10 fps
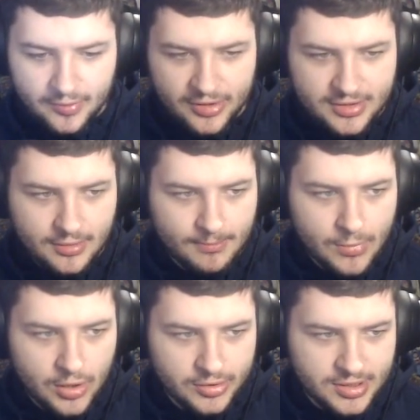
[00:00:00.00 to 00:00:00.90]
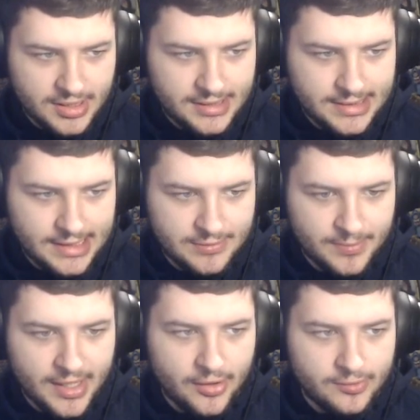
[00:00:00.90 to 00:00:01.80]
If we press on mods, it says
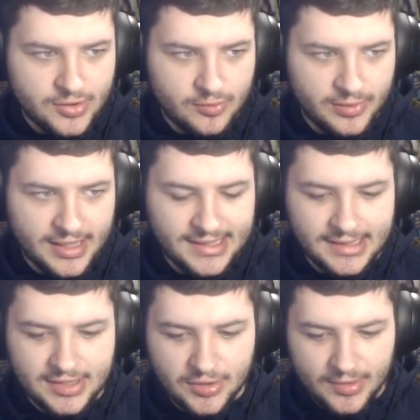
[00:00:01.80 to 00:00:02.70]
Biomes of Plenty.